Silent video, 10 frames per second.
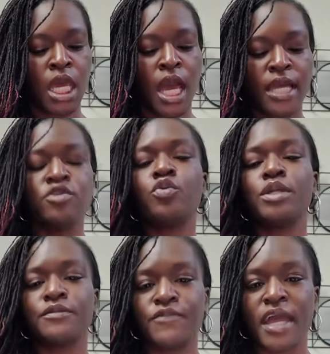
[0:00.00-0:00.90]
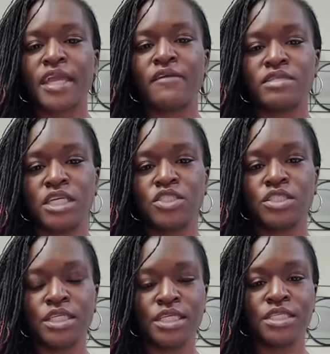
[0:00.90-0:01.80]
I know what fat
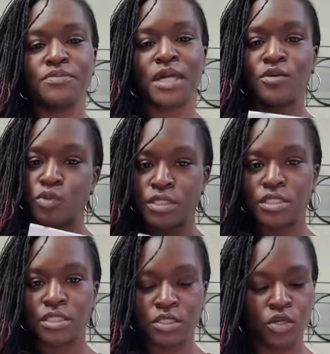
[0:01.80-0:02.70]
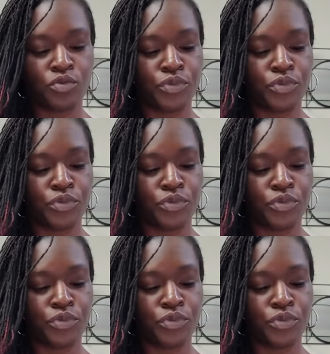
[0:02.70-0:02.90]
cavitation is, but I wanted to,